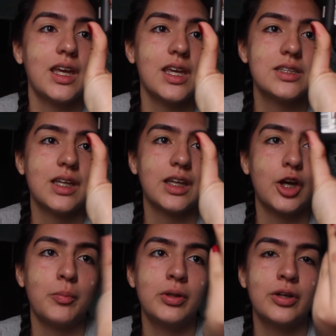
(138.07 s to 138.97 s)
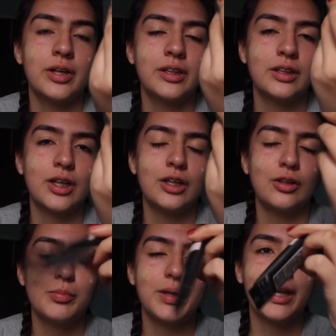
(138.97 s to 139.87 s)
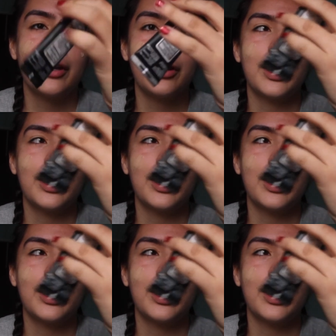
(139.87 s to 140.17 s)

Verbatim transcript: is like a blur and a illuminator.